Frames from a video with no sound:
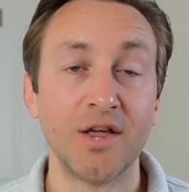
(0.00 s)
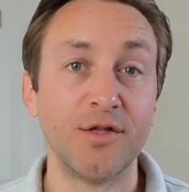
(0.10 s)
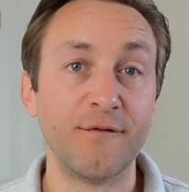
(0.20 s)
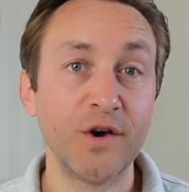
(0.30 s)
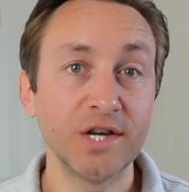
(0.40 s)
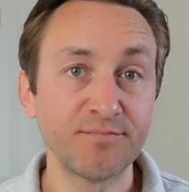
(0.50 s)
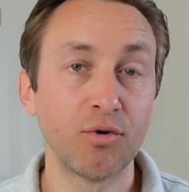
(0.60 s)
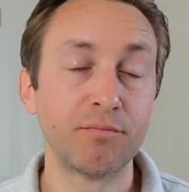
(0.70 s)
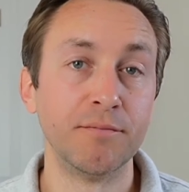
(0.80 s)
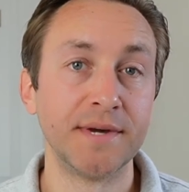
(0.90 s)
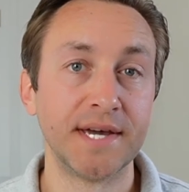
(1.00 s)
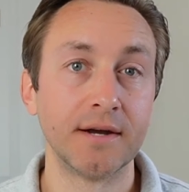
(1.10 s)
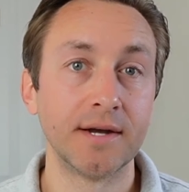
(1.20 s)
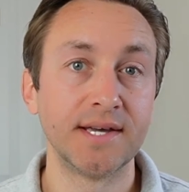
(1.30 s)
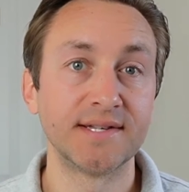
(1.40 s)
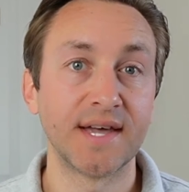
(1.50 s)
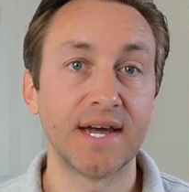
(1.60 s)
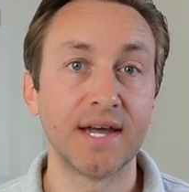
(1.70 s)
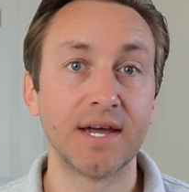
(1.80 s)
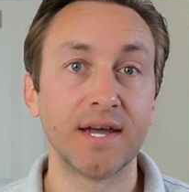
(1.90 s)
The first problem here is
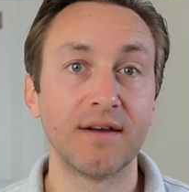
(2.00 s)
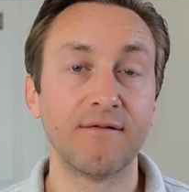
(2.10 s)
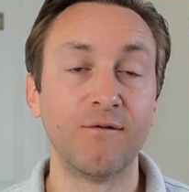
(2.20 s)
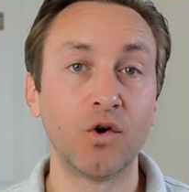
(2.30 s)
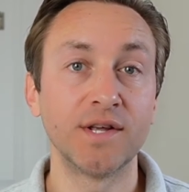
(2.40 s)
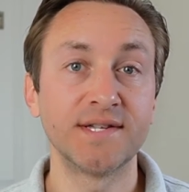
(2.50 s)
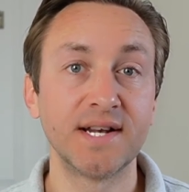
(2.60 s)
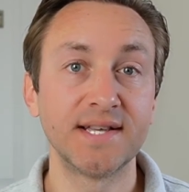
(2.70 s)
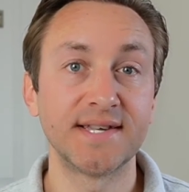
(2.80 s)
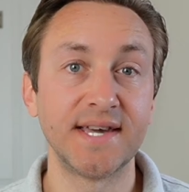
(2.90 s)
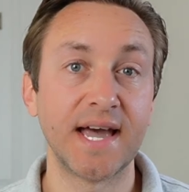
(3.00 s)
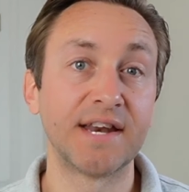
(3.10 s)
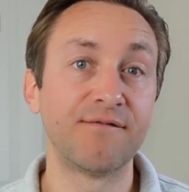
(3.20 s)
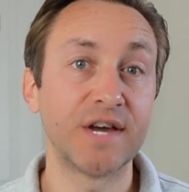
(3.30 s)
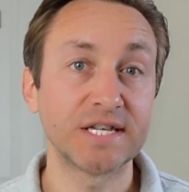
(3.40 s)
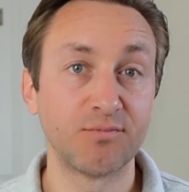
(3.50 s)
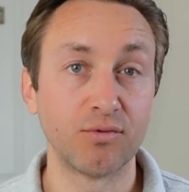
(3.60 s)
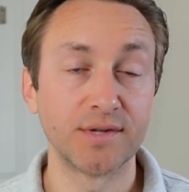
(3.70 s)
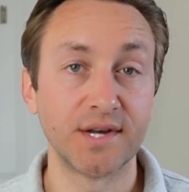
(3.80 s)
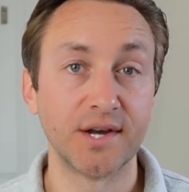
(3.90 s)
that volatility and investment
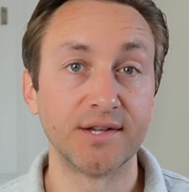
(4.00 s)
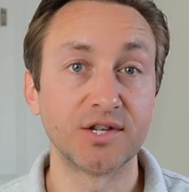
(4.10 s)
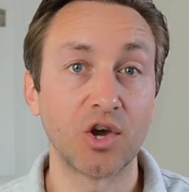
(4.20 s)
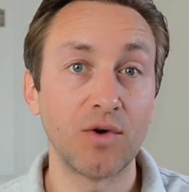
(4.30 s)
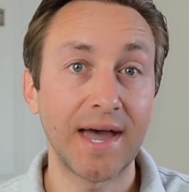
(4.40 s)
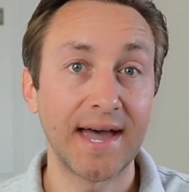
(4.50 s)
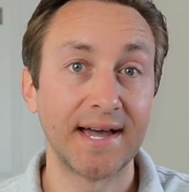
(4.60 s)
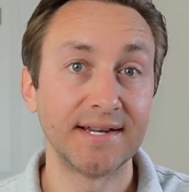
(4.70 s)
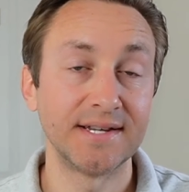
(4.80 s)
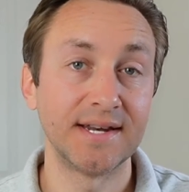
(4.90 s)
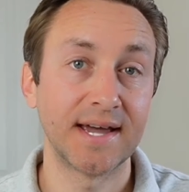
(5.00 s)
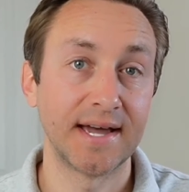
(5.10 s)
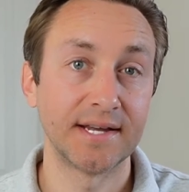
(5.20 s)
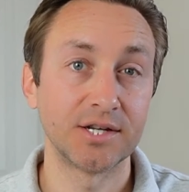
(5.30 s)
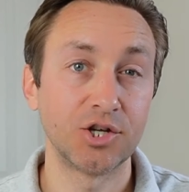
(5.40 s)
returns go hand in hand.